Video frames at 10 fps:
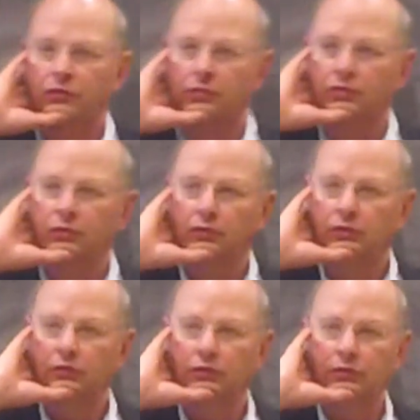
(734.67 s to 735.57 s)

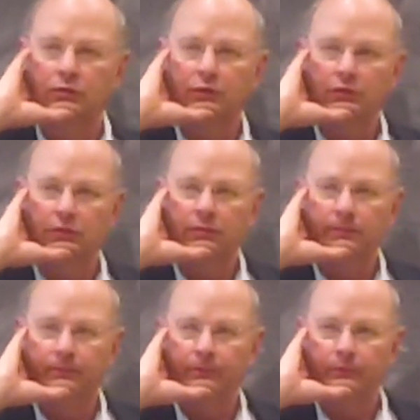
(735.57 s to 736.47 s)

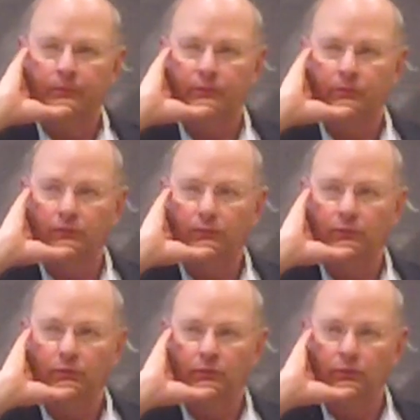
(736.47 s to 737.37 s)

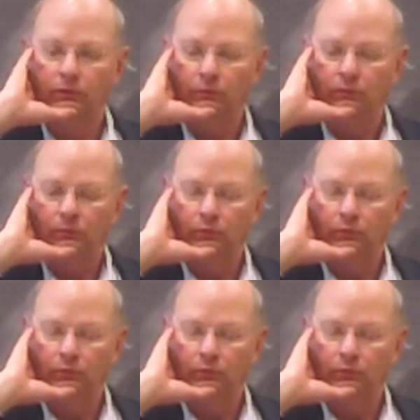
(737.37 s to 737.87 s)
(no one is talking)